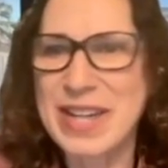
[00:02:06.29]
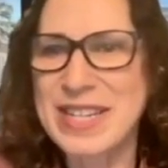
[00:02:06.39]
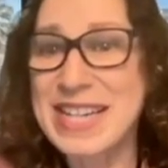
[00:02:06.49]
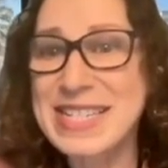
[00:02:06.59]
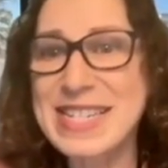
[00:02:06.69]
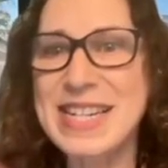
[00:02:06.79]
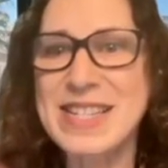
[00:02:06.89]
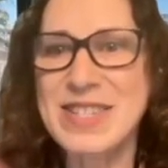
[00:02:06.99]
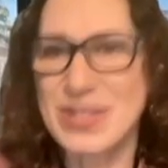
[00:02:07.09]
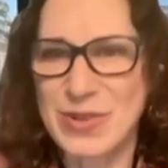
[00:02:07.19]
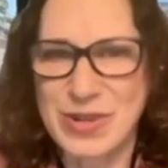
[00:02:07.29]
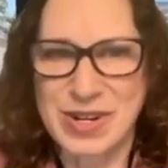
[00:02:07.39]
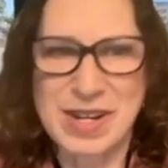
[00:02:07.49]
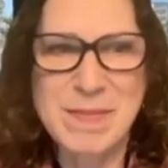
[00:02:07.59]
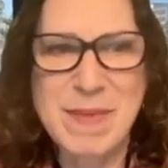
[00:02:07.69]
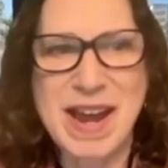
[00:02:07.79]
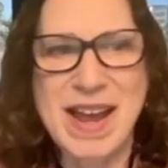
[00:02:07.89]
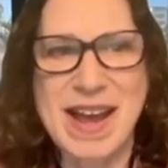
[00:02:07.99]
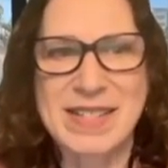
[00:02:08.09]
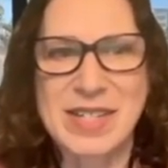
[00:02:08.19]
I'd like to get started by
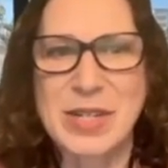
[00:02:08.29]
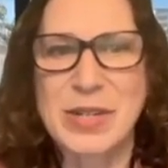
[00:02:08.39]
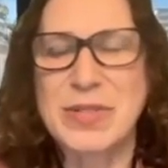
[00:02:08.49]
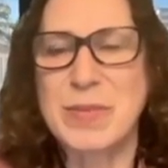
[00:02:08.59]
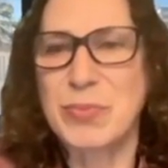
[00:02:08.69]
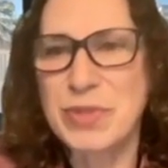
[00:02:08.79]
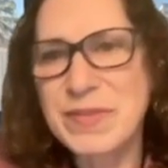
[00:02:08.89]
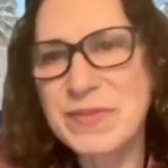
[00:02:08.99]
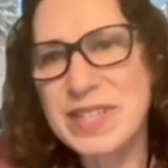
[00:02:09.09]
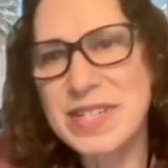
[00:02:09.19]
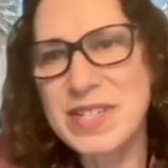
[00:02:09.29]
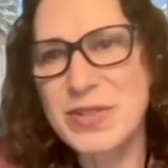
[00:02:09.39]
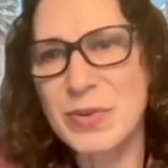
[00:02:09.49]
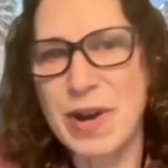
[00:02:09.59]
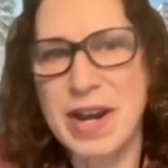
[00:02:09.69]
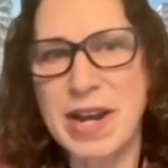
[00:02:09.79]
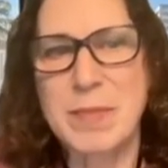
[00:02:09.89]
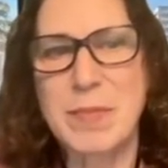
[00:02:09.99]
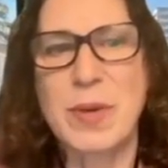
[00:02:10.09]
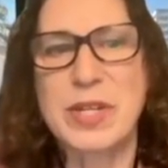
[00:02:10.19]
asking you to briefly
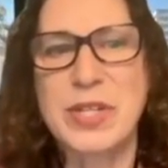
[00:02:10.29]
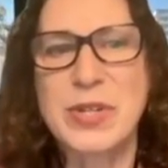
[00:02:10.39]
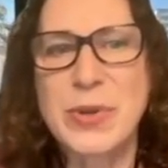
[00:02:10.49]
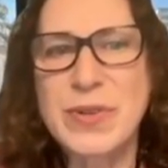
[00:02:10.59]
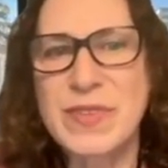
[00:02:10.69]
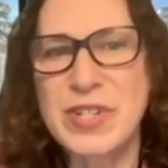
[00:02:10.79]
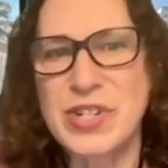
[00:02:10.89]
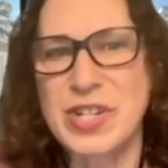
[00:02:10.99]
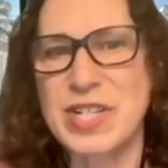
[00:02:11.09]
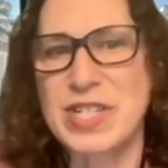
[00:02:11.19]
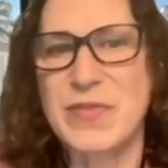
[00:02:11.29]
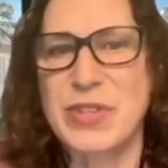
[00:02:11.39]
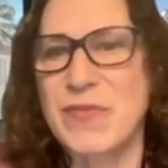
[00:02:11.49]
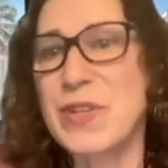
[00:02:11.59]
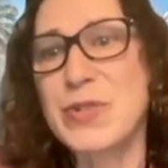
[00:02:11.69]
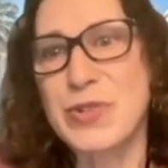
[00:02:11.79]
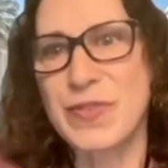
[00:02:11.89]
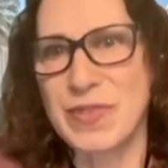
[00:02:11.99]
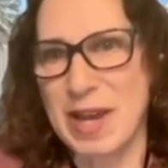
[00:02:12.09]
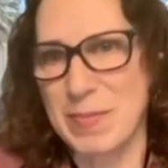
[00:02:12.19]
describe what your vision is for the
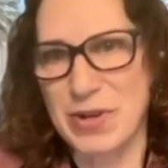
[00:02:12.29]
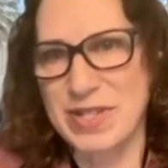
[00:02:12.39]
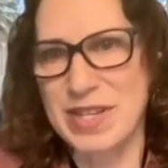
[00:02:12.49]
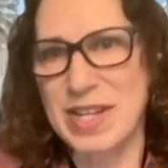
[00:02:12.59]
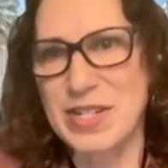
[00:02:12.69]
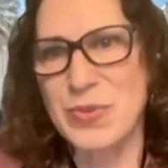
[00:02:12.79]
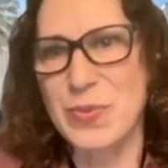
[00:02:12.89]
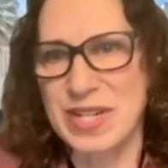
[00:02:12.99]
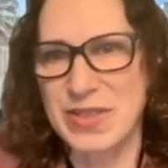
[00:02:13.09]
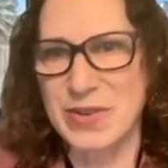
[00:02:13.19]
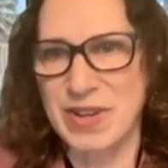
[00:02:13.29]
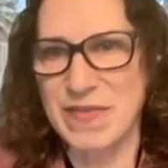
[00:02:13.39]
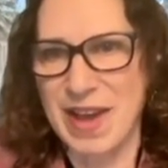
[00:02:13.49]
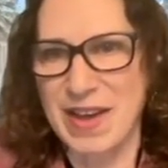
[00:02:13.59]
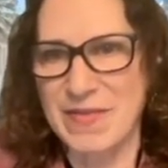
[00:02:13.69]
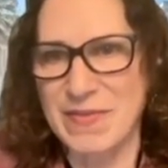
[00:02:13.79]
future of libraries in 2035.